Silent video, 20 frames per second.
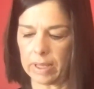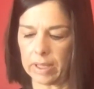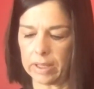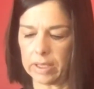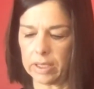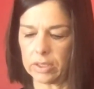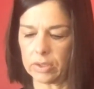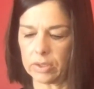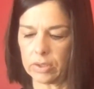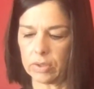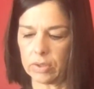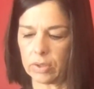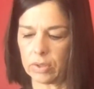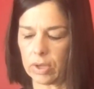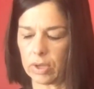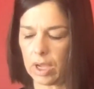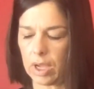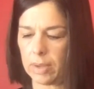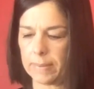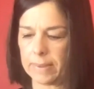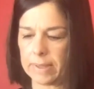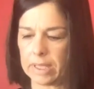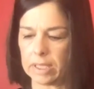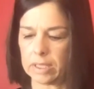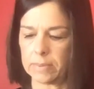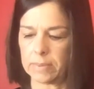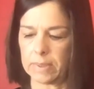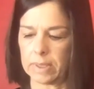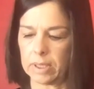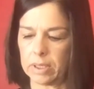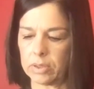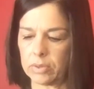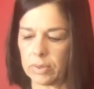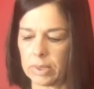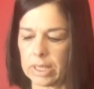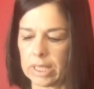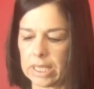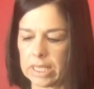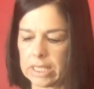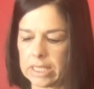These are doing okay, but this one is
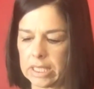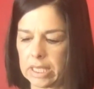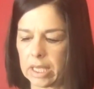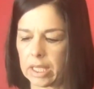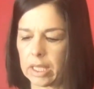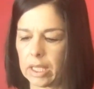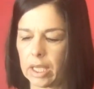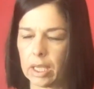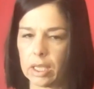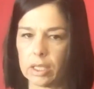really sickly.